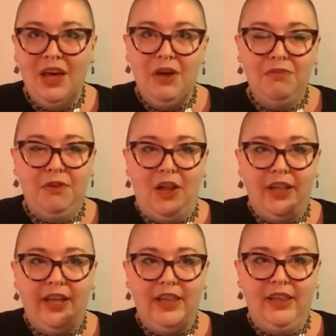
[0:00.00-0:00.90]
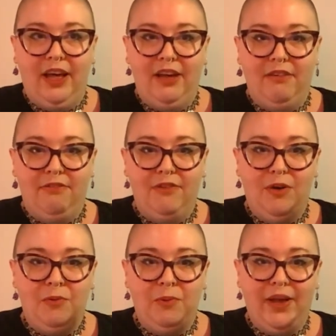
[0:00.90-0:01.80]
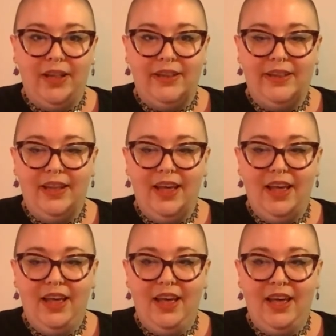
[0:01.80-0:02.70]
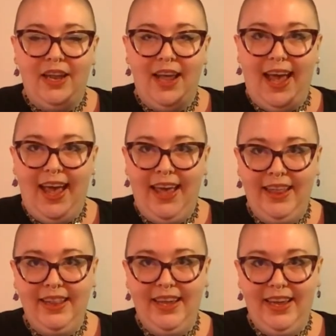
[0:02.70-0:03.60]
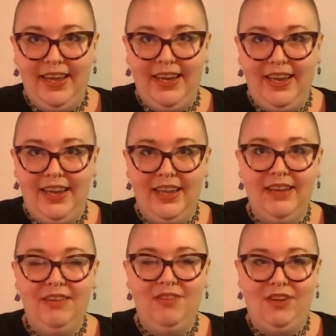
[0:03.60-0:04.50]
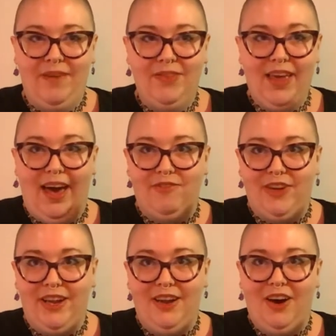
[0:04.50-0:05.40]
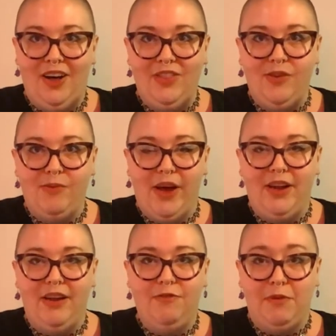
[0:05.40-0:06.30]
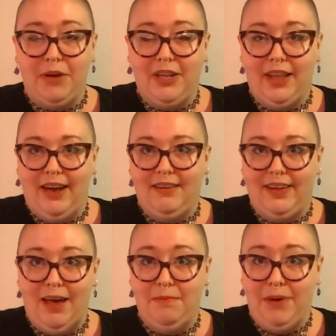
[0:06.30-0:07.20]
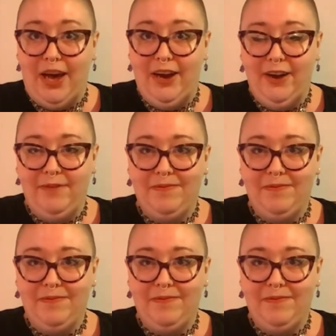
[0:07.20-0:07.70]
falling in love with an alien ship's captain on the run from a galactic empire.